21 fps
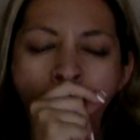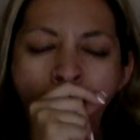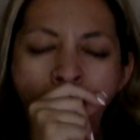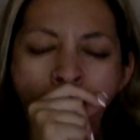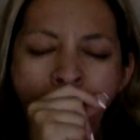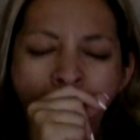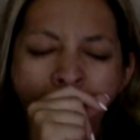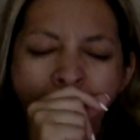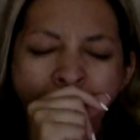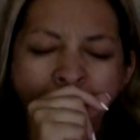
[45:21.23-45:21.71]

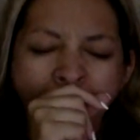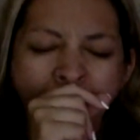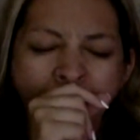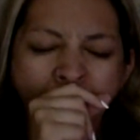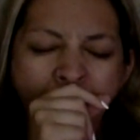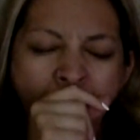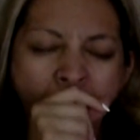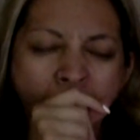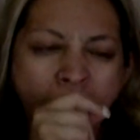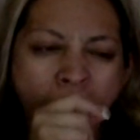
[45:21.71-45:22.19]

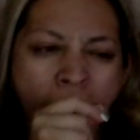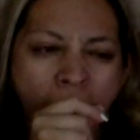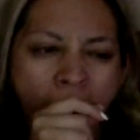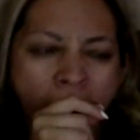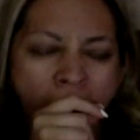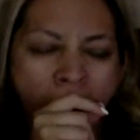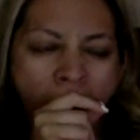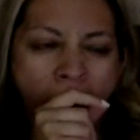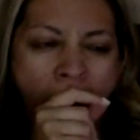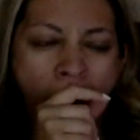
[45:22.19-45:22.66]
Oh,
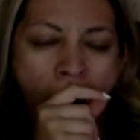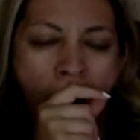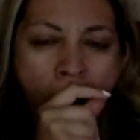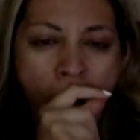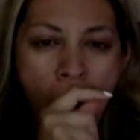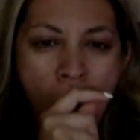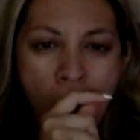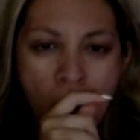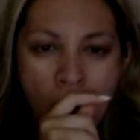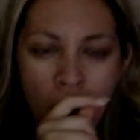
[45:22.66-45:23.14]

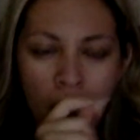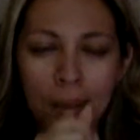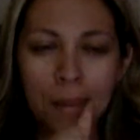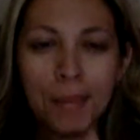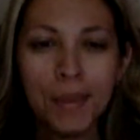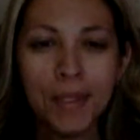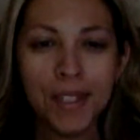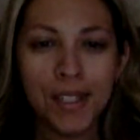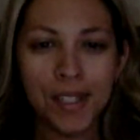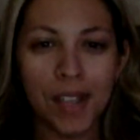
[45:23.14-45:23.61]

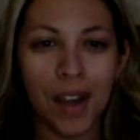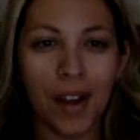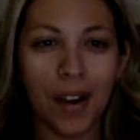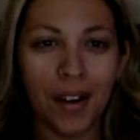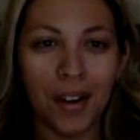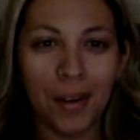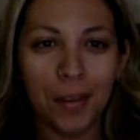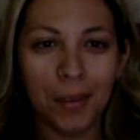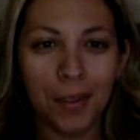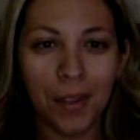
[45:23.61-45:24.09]
I'm
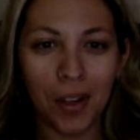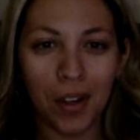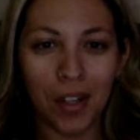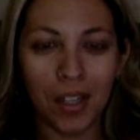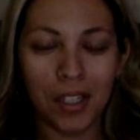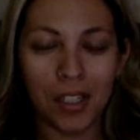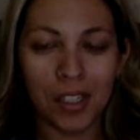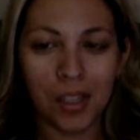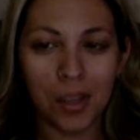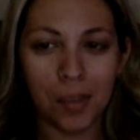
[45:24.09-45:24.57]
sorry, I'm
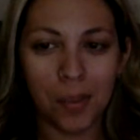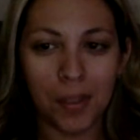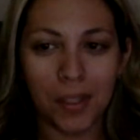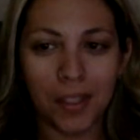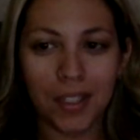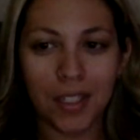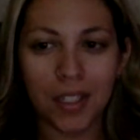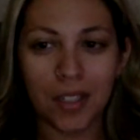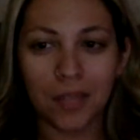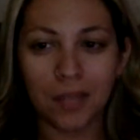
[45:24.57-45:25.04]
yawning so
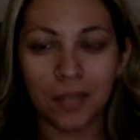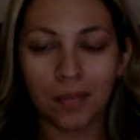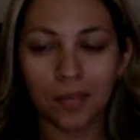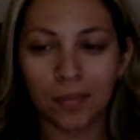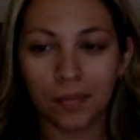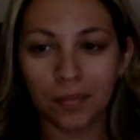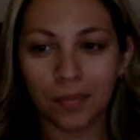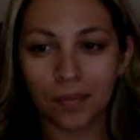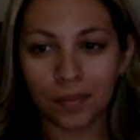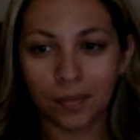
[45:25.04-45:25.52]
much.
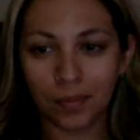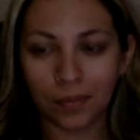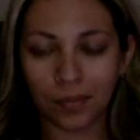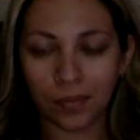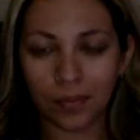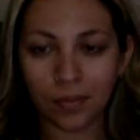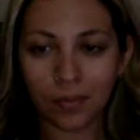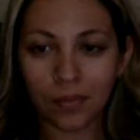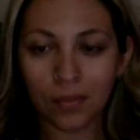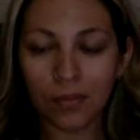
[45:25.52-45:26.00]

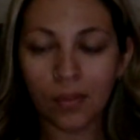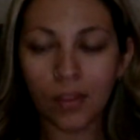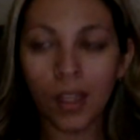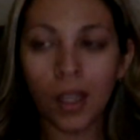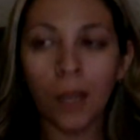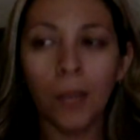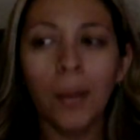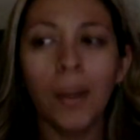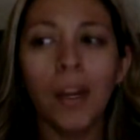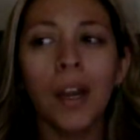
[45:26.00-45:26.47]

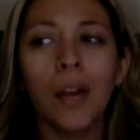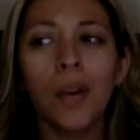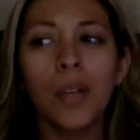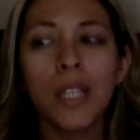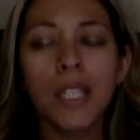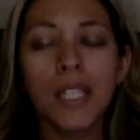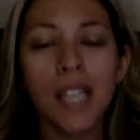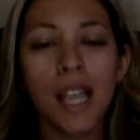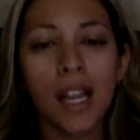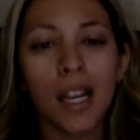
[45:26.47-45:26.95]
But I
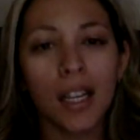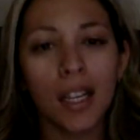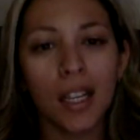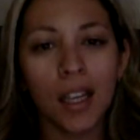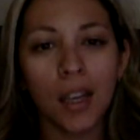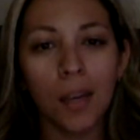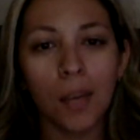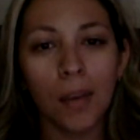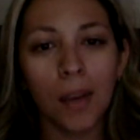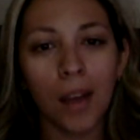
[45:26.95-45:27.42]
was telling
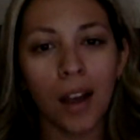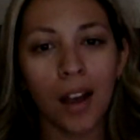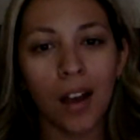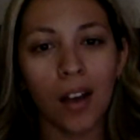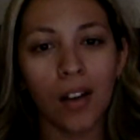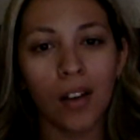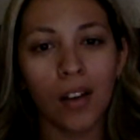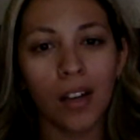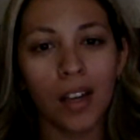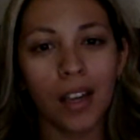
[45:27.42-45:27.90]
him
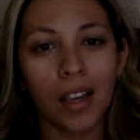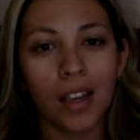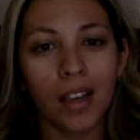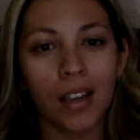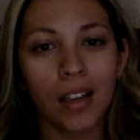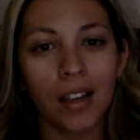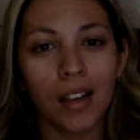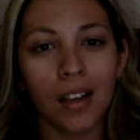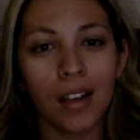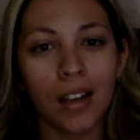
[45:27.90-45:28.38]
how,
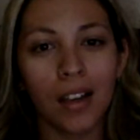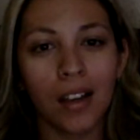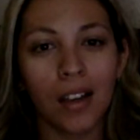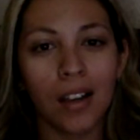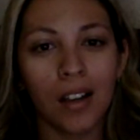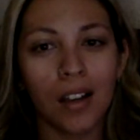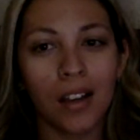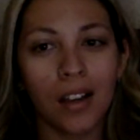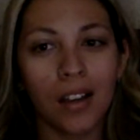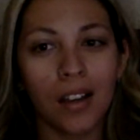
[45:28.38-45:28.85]
like,
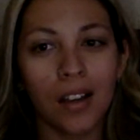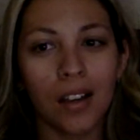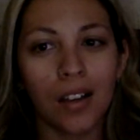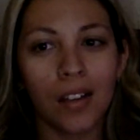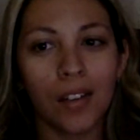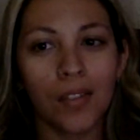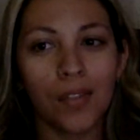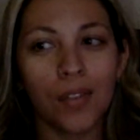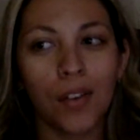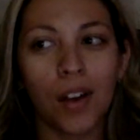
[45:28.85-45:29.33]

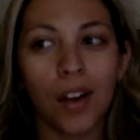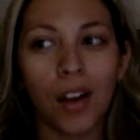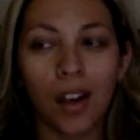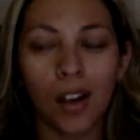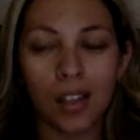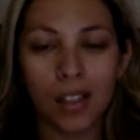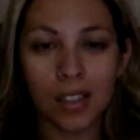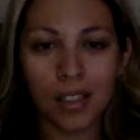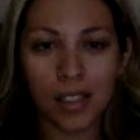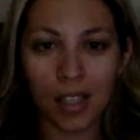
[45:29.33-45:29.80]
for
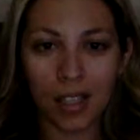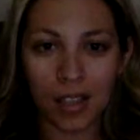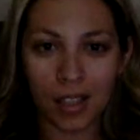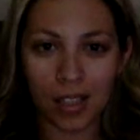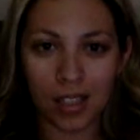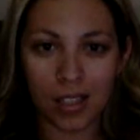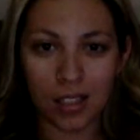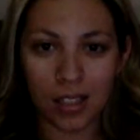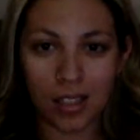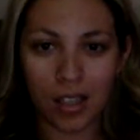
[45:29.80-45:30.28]
us in
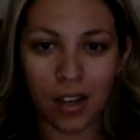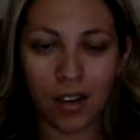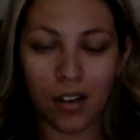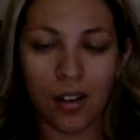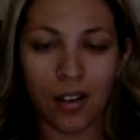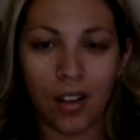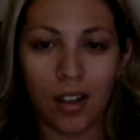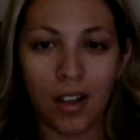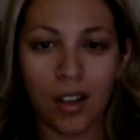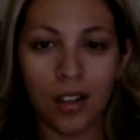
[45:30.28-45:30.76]
this
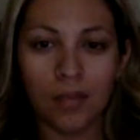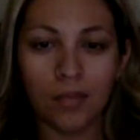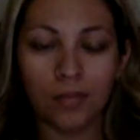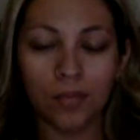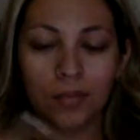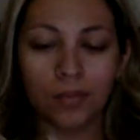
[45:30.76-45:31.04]
area,